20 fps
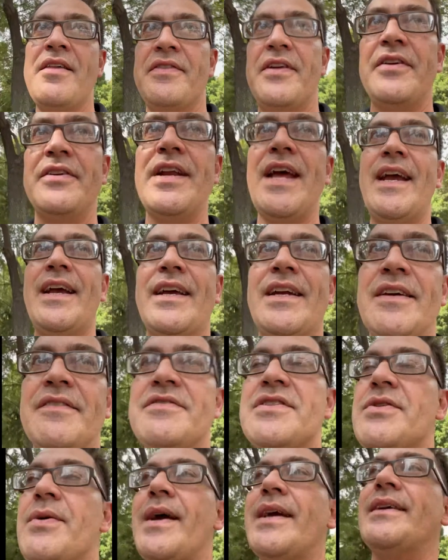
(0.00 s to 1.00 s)
They're negative,
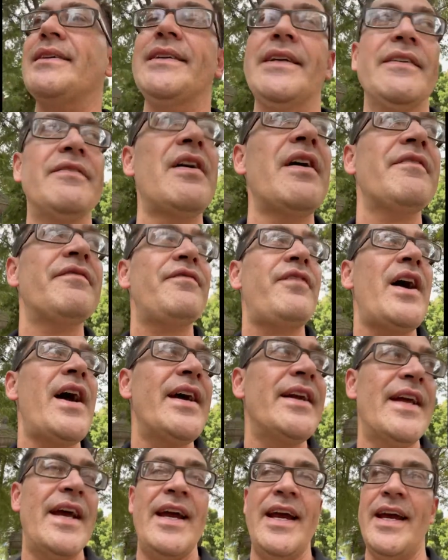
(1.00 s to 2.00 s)
so I can leave on
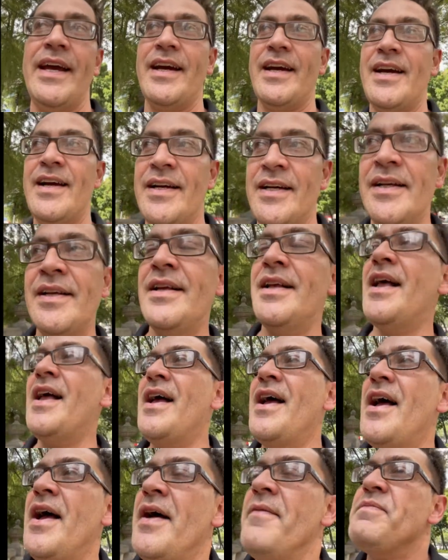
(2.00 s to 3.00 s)
Friday.
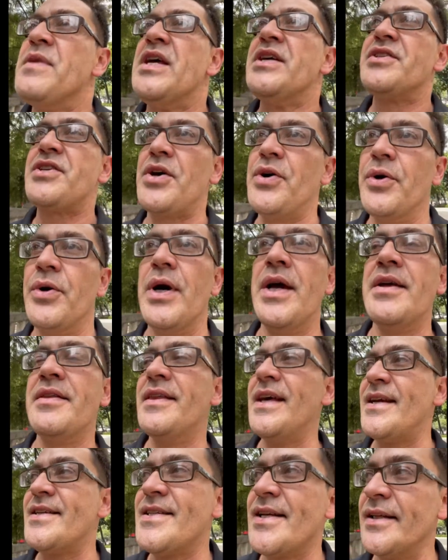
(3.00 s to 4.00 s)
So
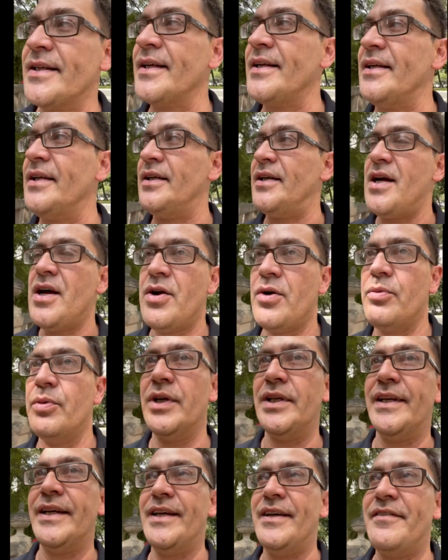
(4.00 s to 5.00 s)
that's a little
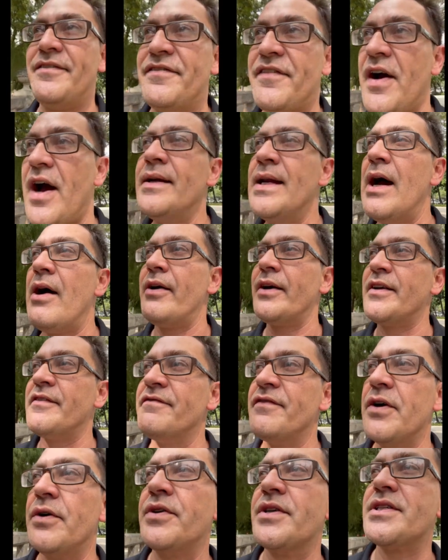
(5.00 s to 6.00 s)
relief. Now I can
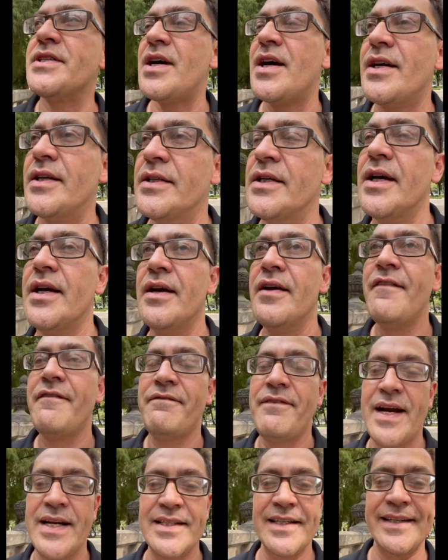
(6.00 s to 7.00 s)
focus on
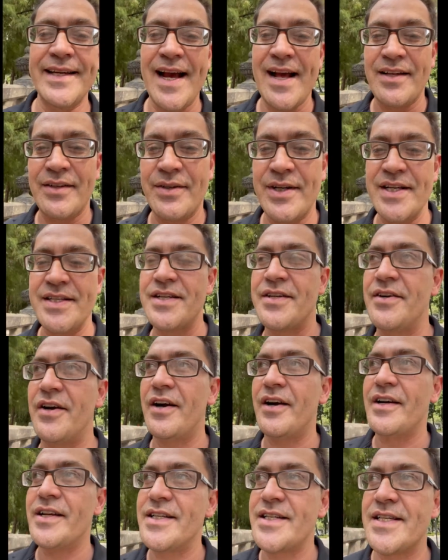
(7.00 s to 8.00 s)
finding galleries and
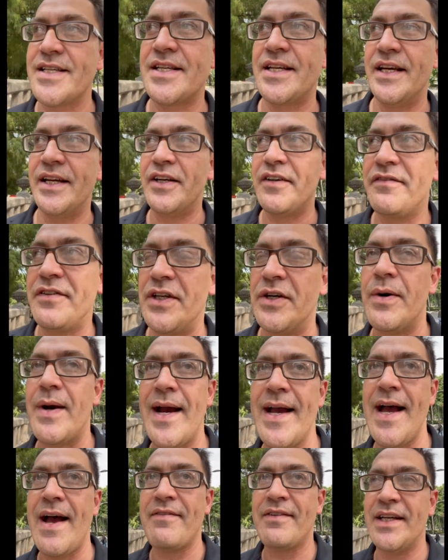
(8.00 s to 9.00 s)
artists to interview. I
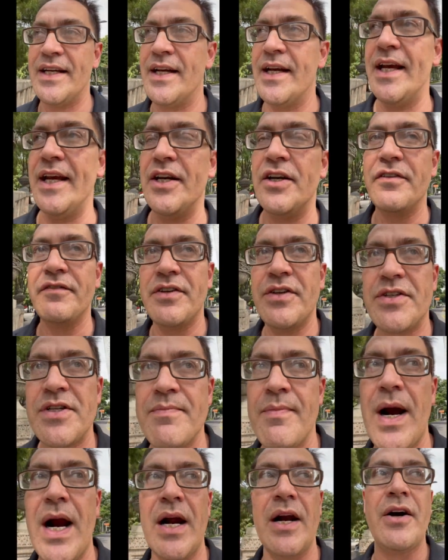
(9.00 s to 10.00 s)
have an interview
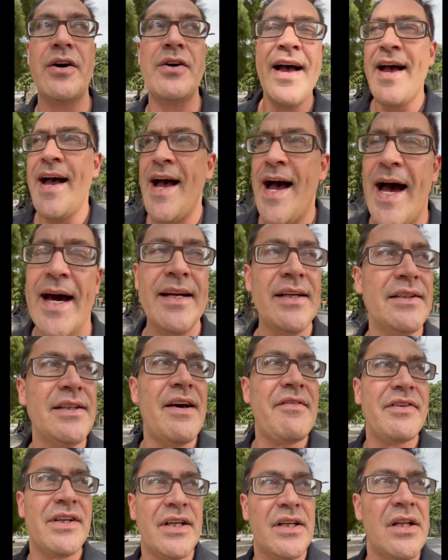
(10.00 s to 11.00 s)
tomorrow at
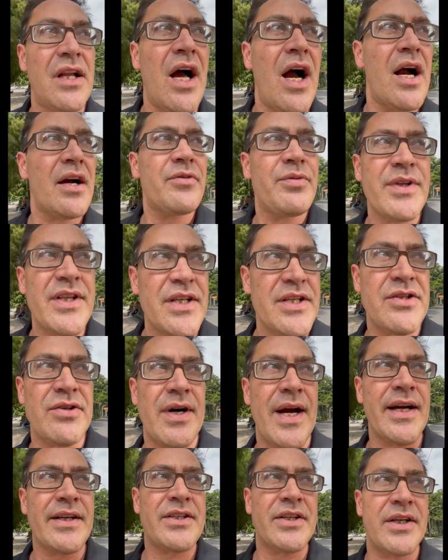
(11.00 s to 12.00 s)
11 o'clock with the
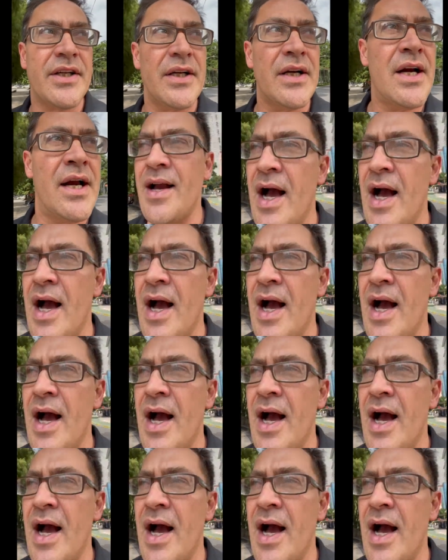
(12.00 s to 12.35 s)
director